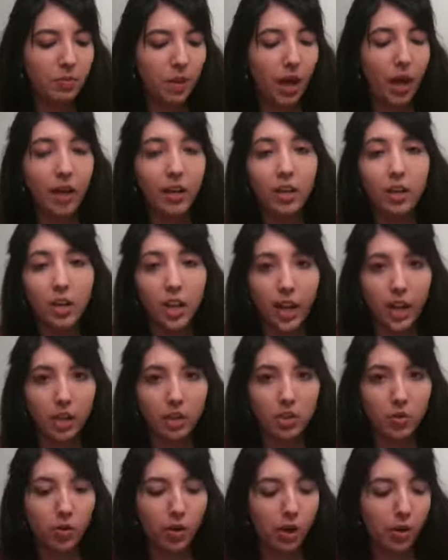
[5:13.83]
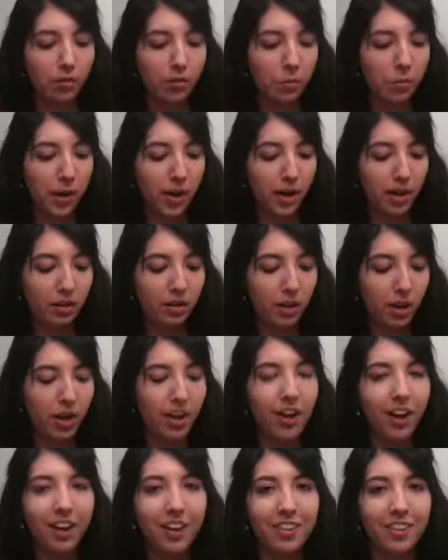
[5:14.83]
I didn't catch it right off the bat.
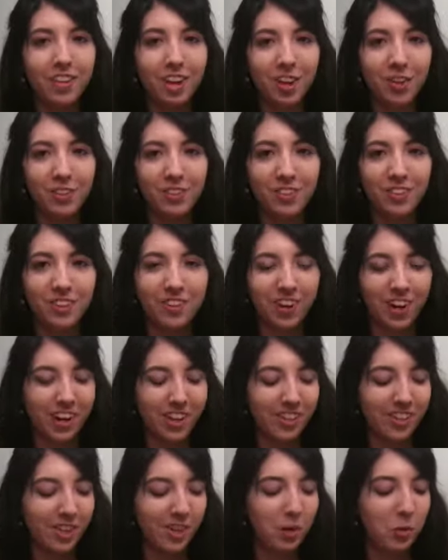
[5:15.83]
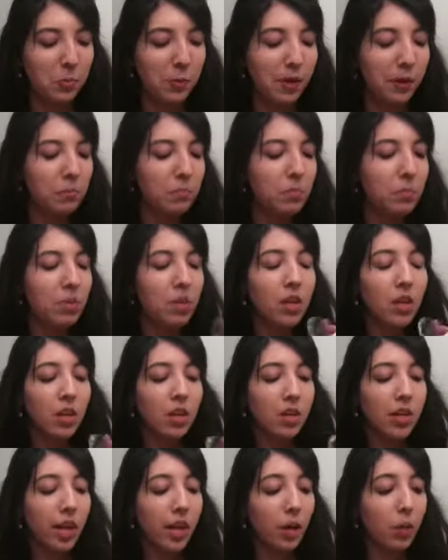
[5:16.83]
I thought it was another eyeshadow, but
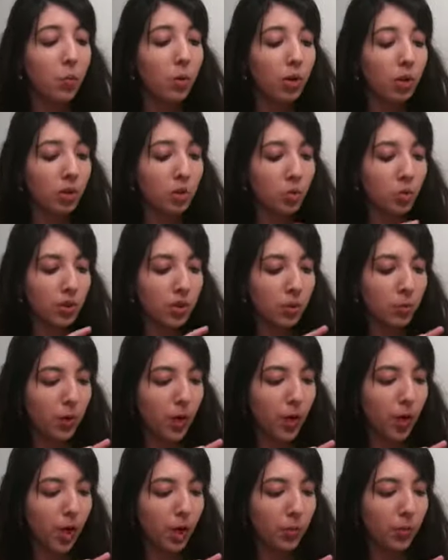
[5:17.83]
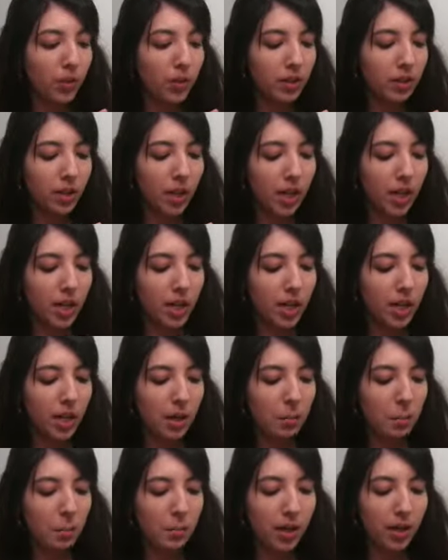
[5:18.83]
yeah, it works really well. I really like
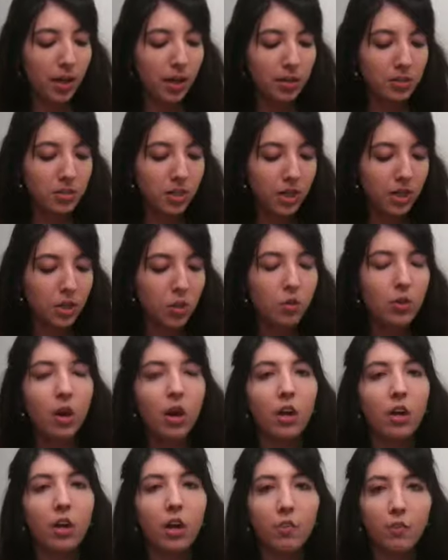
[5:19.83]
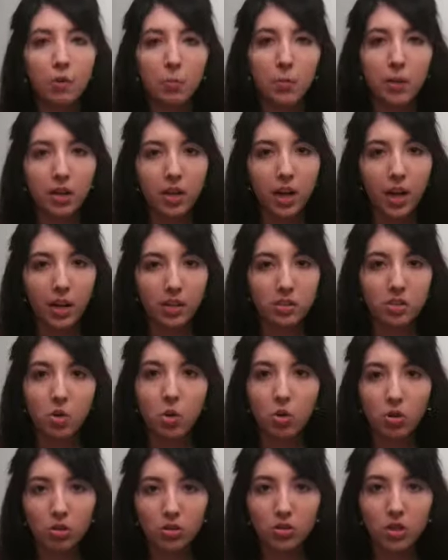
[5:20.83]
it, but I know not everybody has an
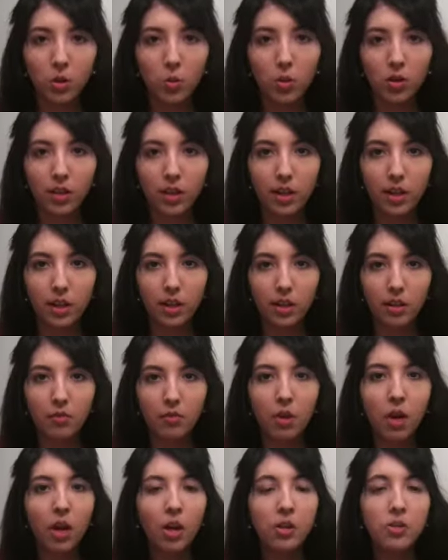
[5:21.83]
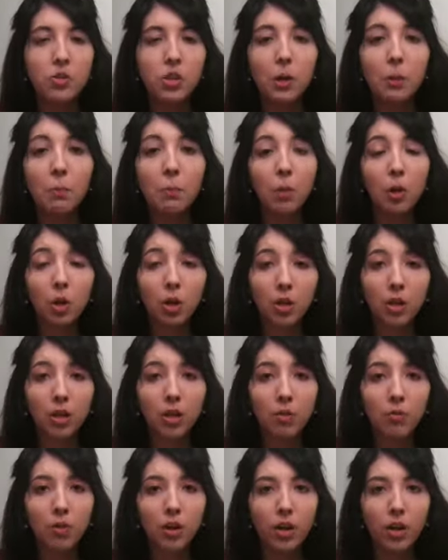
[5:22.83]
Ulta where they live, so I'm
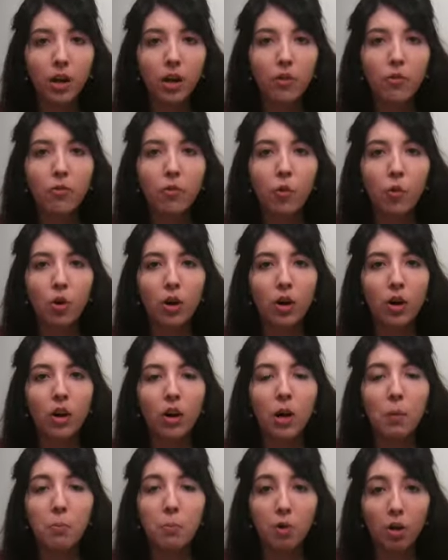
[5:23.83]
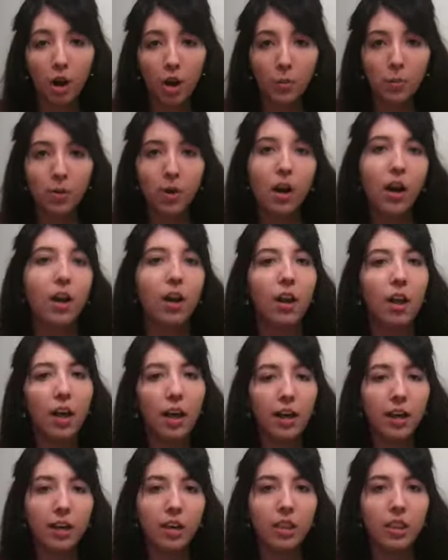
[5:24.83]
looking right now for a primer I
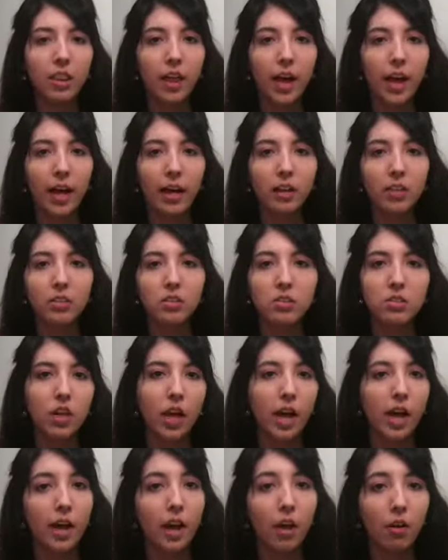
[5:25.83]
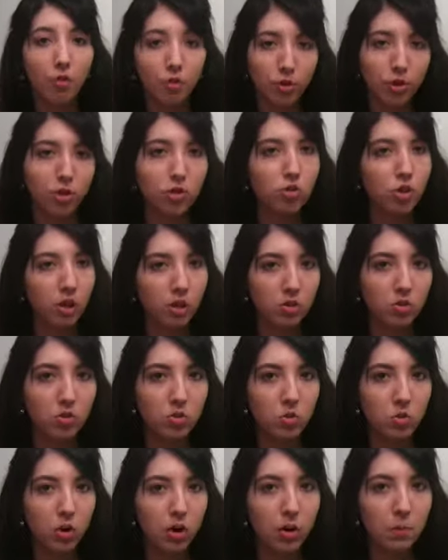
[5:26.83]
like that's at every
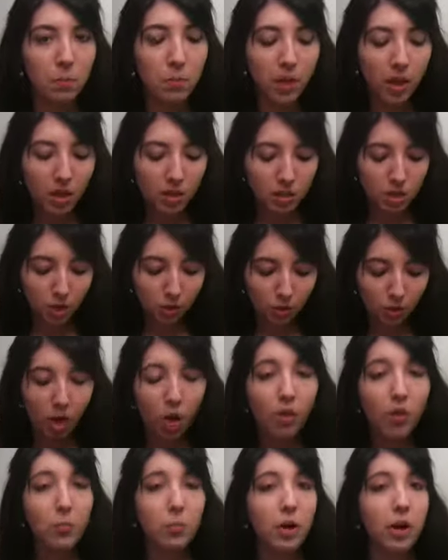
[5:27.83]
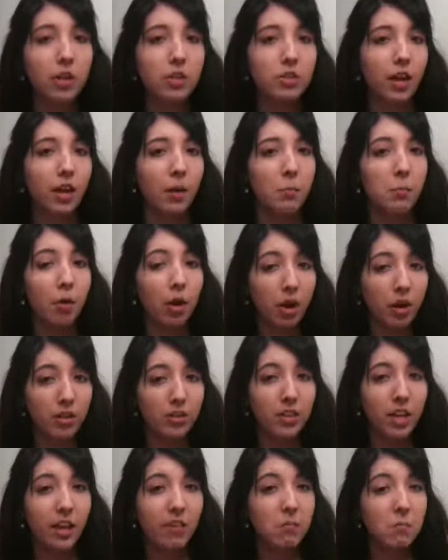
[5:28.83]
drugstore. And so far, all the
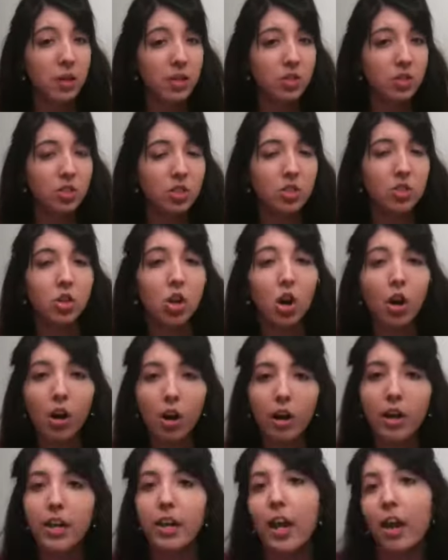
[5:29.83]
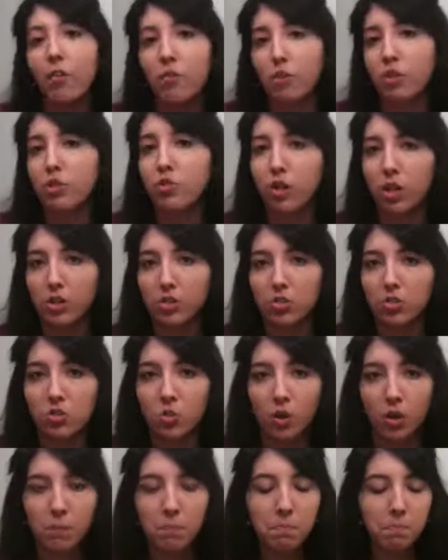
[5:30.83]
products I have mentioned are in every
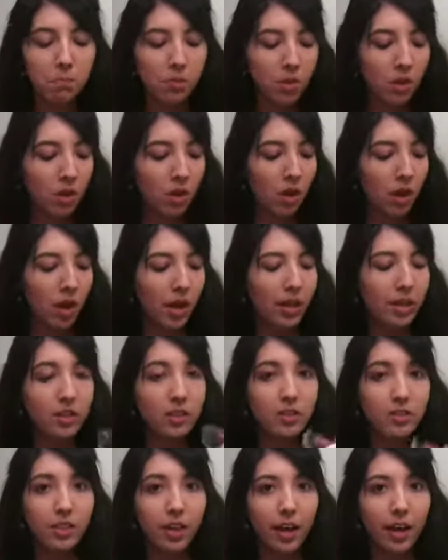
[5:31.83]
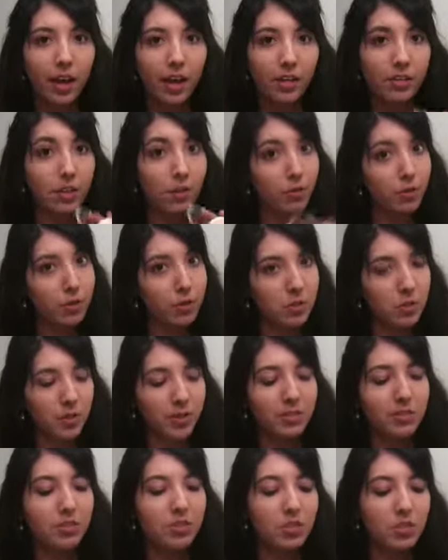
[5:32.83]
drugstore, except for this
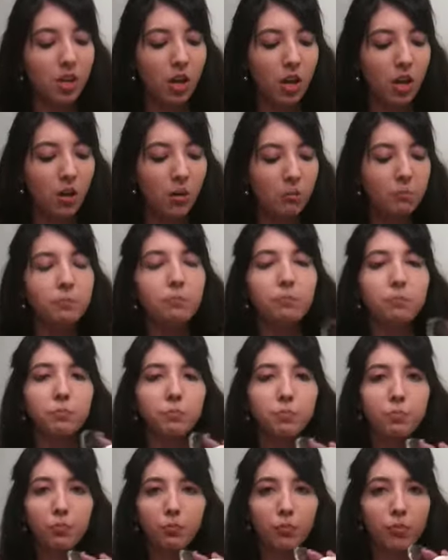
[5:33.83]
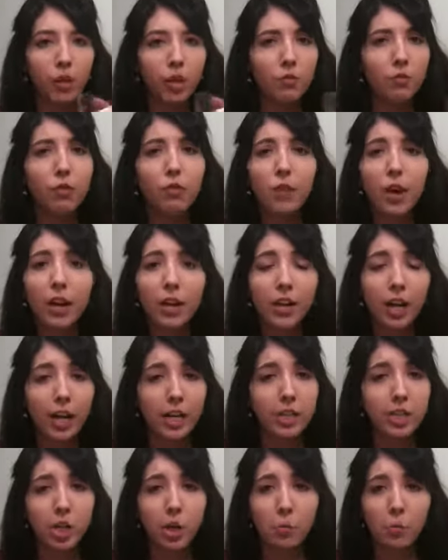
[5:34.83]
one. So if you find an
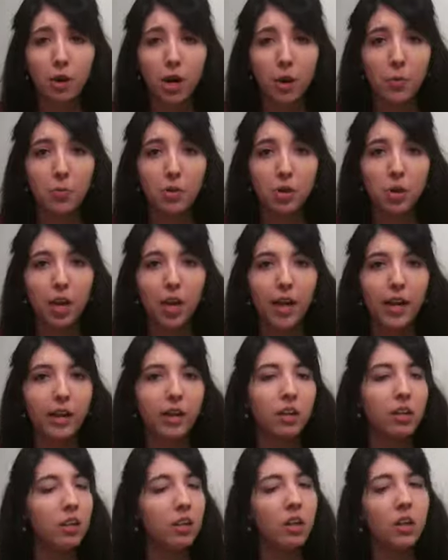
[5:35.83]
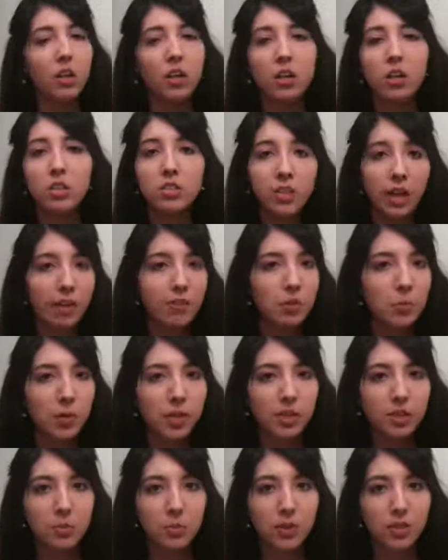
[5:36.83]
eyeshadow primer you like, it doesn't have to be
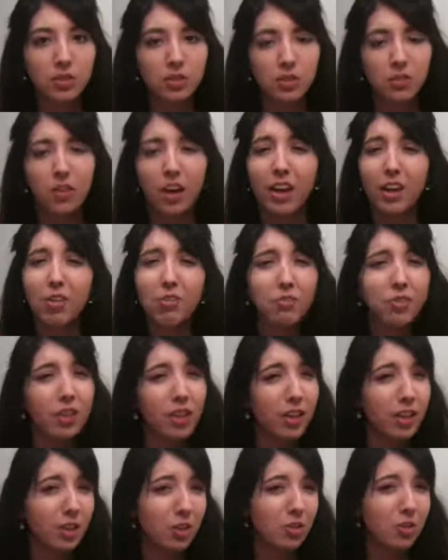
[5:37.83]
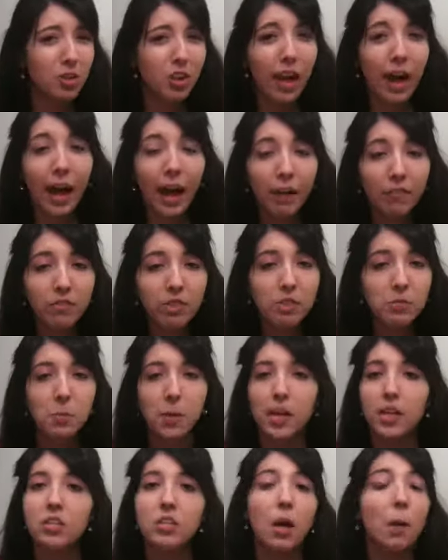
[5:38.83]
expensive. I don't feel like you should have to
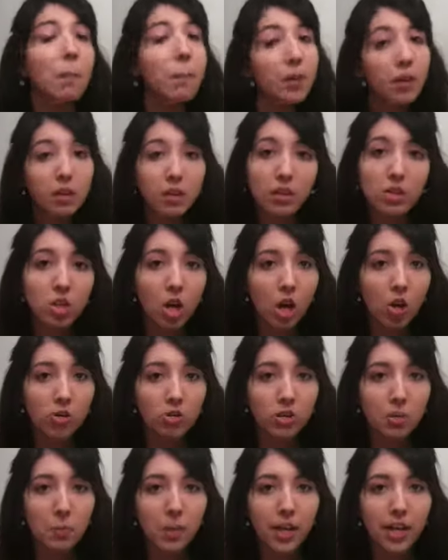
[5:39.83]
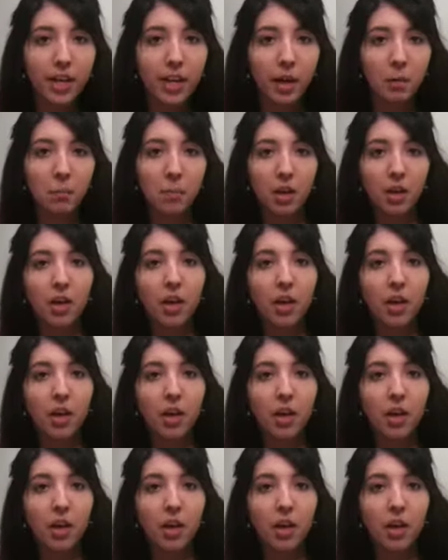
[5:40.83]
spend $1 million on makeup.